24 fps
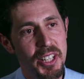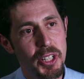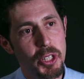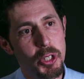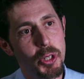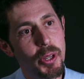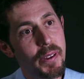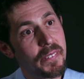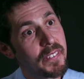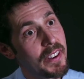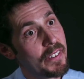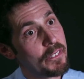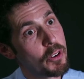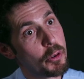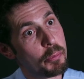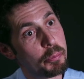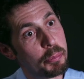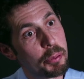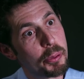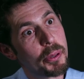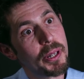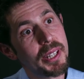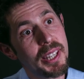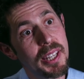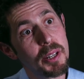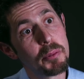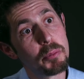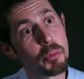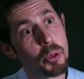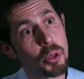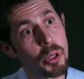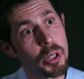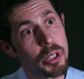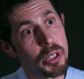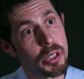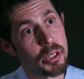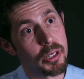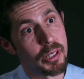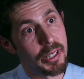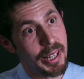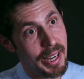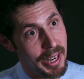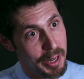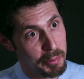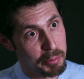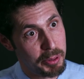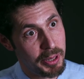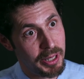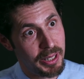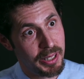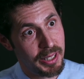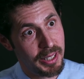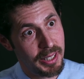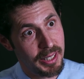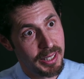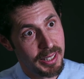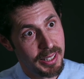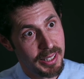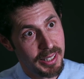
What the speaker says: You have to have a brick and mortar library